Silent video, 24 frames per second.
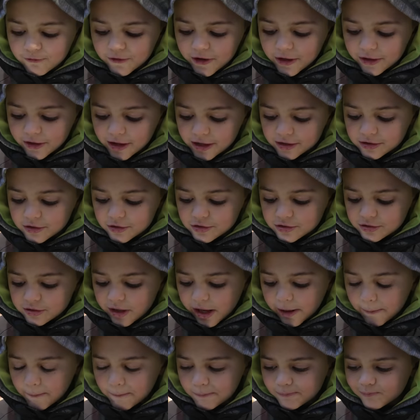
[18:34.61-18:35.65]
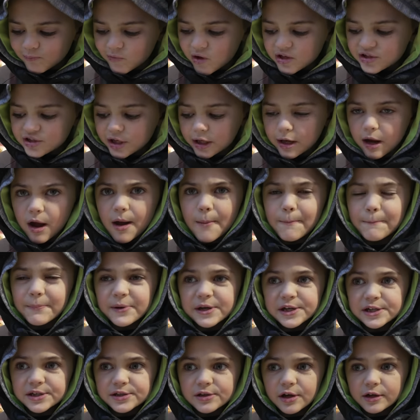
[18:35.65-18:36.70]
feel like there's like, it's like a
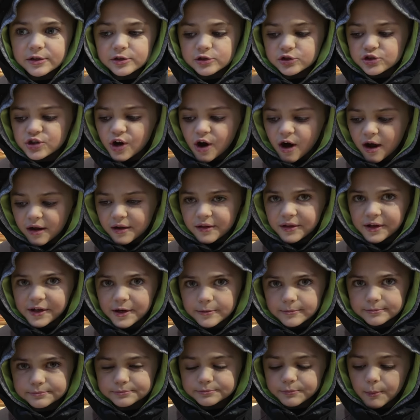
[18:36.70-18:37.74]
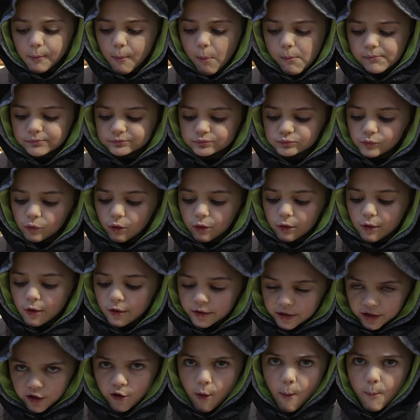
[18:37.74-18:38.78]
peanut chocolate
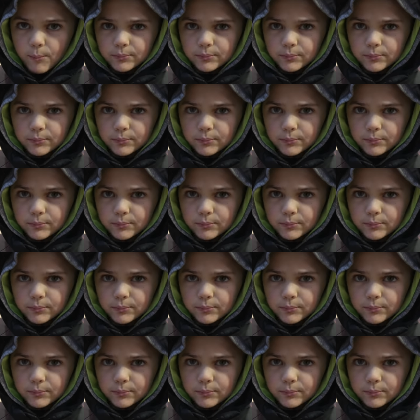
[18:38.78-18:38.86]
cookie.